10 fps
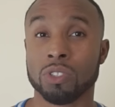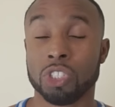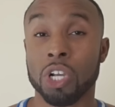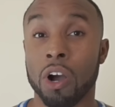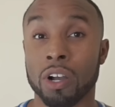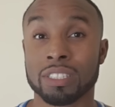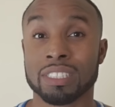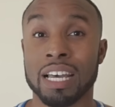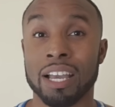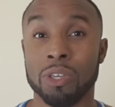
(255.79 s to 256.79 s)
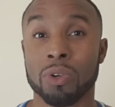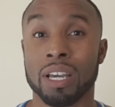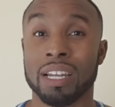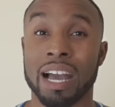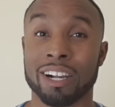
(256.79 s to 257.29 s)
chunks that you
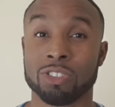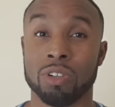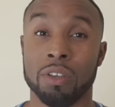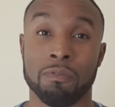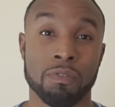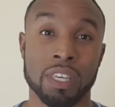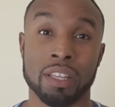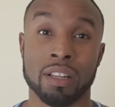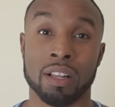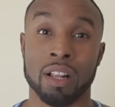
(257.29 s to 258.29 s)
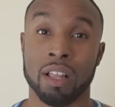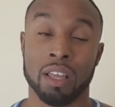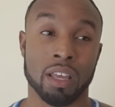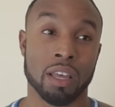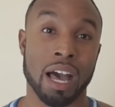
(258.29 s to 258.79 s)
can actually feel.
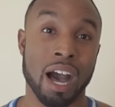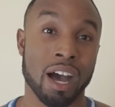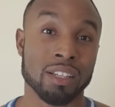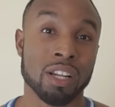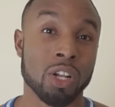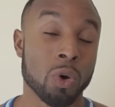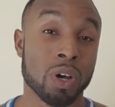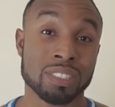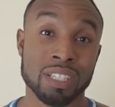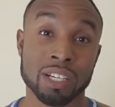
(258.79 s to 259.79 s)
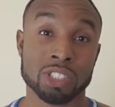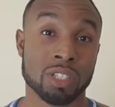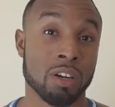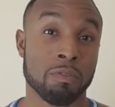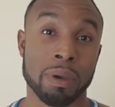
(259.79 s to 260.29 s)
On the lower
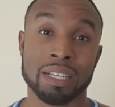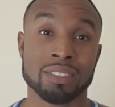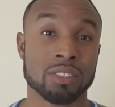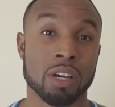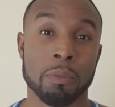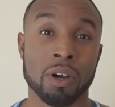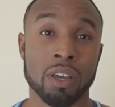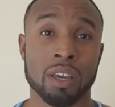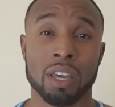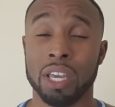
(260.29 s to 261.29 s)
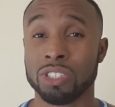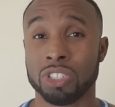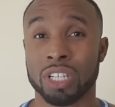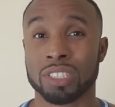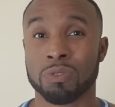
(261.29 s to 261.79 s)
section of my stomach, it's
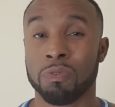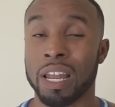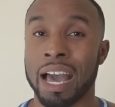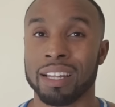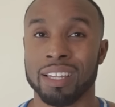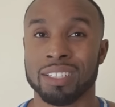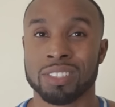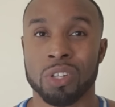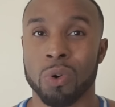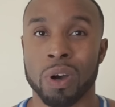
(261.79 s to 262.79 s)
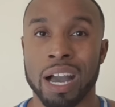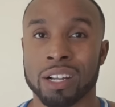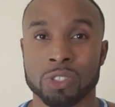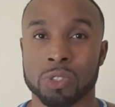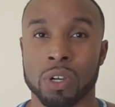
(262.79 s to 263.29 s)
just flat. There's no
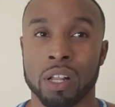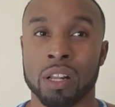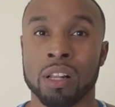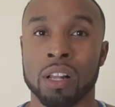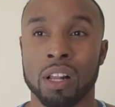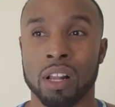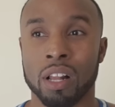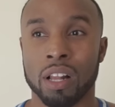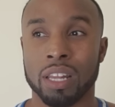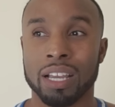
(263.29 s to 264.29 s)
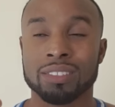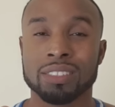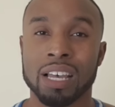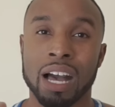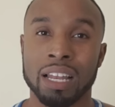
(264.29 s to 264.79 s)
actual like
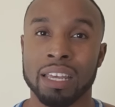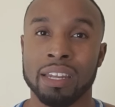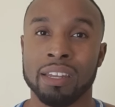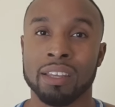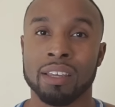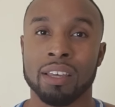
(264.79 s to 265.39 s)
solid